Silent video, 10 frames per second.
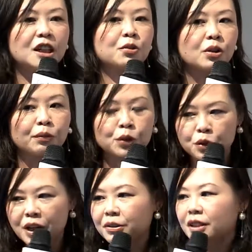teams of
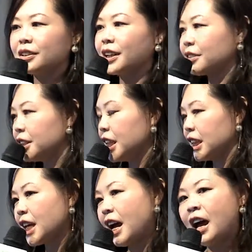
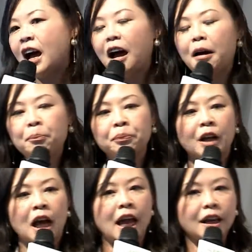2016.
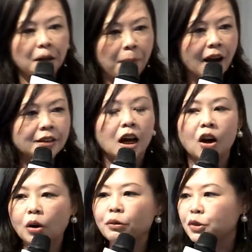In the past, a
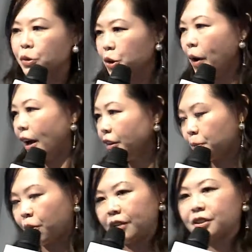lot of social
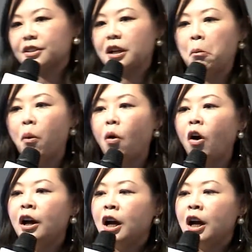enterprises are more,